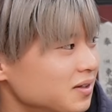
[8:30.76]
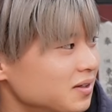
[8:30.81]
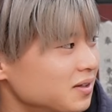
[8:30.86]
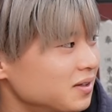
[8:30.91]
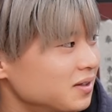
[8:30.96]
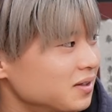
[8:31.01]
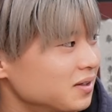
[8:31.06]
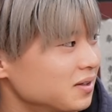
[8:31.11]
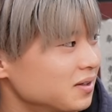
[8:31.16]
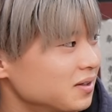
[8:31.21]

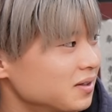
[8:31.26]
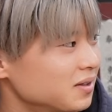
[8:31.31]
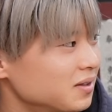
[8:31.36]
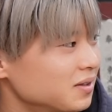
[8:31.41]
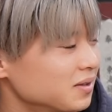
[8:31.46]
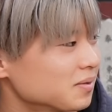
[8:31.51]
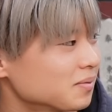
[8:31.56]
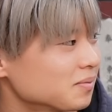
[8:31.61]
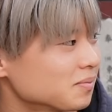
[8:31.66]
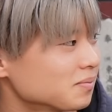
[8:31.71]

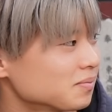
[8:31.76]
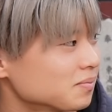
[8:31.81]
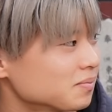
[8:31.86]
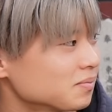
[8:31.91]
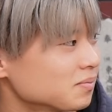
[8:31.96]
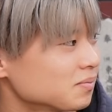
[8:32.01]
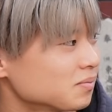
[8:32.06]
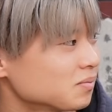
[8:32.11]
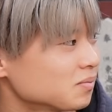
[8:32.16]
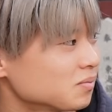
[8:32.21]

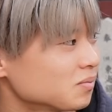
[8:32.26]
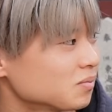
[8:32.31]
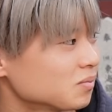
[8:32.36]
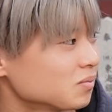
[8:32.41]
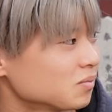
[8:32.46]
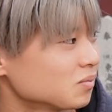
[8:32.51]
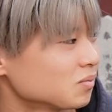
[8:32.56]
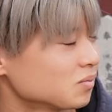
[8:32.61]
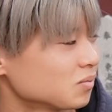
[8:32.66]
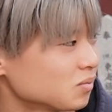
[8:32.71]

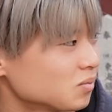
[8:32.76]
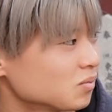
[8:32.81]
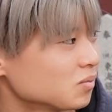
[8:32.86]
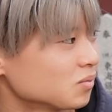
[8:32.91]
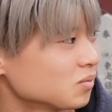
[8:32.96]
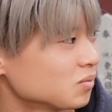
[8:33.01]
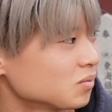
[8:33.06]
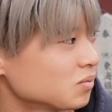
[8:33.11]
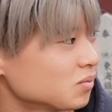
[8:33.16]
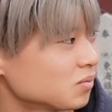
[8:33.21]

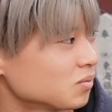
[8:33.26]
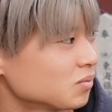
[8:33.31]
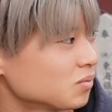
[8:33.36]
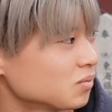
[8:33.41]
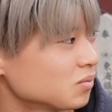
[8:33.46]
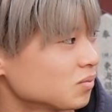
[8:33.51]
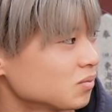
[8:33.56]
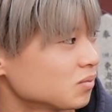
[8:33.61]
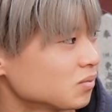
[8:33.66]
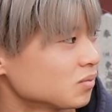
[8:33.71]

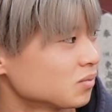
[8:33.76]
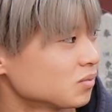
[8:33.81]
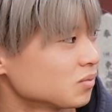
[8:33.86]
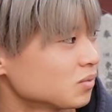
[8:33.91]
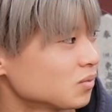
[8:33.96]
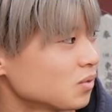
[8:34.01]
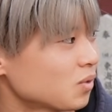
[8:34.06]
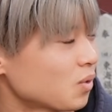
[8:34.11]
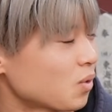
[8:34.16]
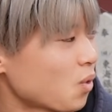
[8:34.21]

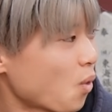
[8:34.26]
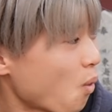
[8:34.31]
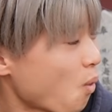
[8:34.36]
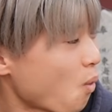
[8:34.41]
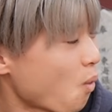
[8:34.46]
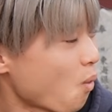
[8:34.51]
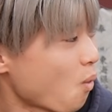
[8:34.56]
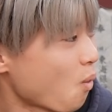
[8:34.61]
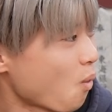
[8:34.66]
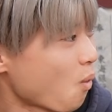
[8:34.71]

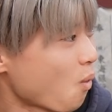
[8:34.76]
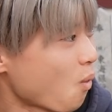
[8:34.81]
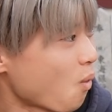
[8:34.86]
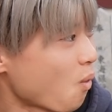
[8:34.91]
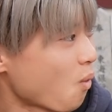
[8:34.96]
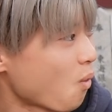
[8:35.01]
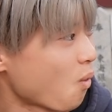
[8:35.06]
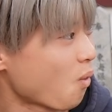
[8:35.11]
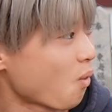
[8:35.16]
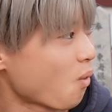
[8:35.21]

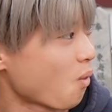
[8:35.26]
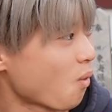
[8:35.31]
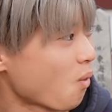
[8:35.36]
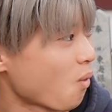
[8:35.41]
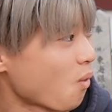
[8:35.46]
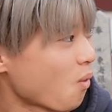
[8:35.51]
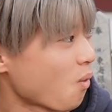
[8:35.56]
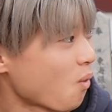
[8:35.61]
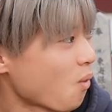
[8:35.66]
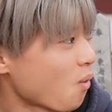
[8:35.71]

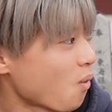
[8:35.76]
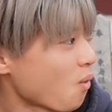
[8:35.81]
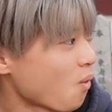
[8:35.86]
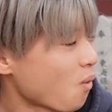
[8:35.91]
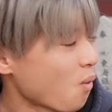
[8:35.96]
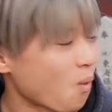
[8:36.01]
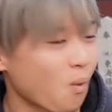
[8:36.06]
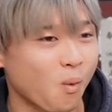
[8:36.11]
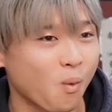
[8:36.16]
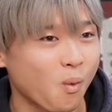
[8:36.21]

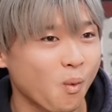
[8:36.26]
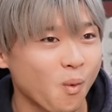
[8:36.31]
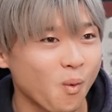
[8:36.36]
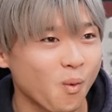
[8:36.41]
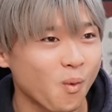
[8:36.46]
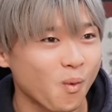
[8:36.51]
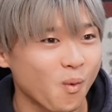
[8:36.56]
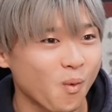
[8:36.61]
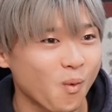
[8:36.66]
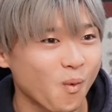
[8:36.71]

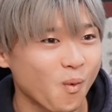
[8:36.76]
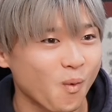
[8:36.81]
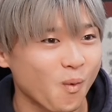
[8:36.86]
(not speaking)